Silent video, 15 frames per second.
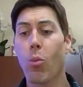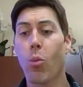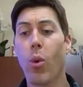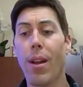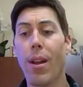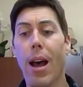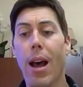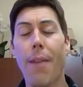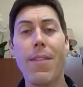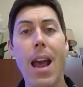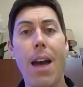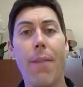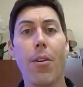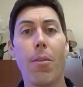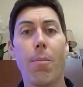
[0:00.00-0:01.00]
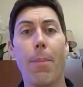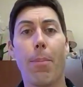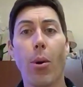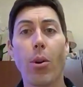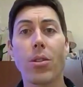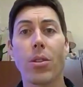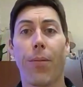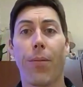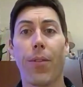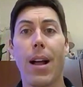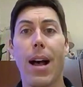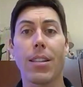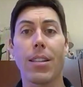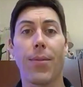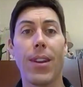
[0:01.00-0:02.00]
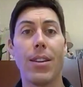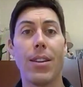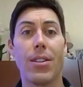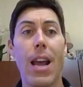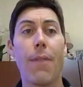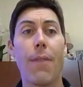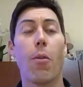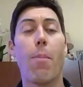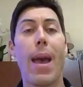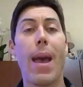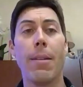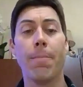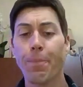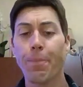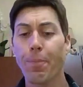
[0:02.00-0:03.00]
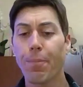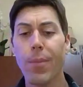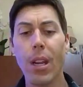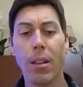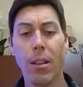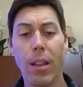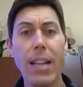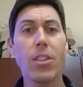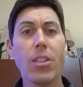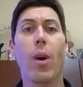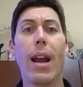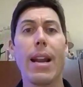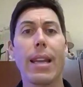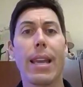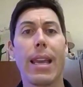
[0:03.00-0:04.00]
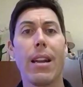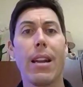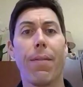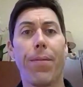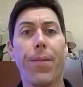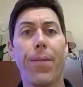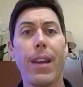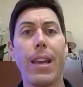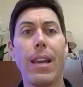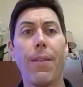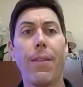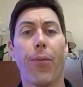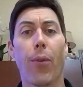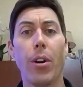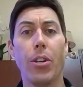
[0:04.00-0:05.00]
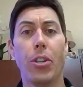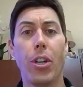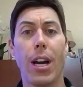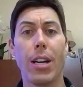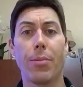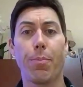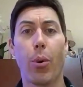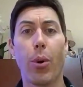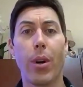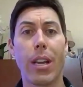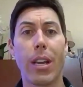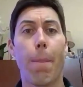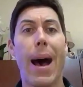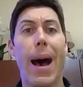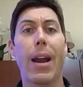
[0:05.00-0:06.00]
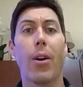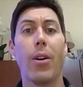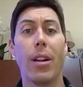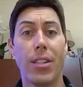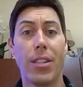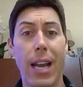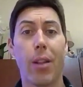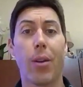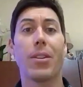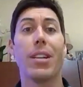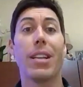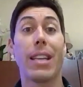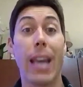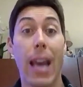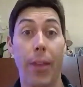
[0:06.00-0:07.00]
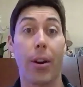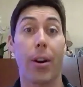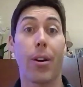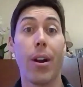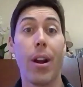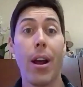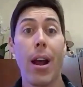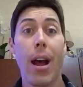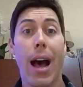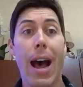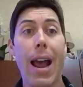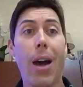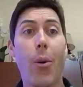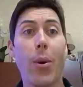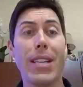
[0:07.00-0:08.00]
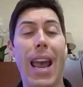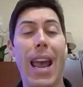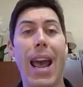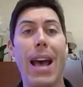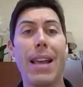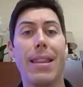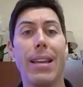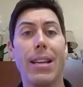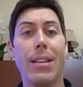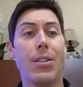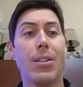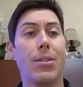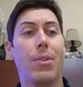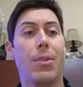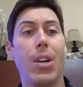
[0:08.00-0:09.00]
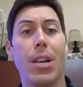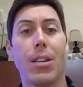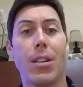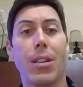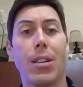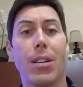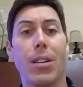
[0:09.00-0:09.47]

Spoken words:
my personal philosophy has never been, let's try to get a fee for just putting a buyer and a seller together. I always had this just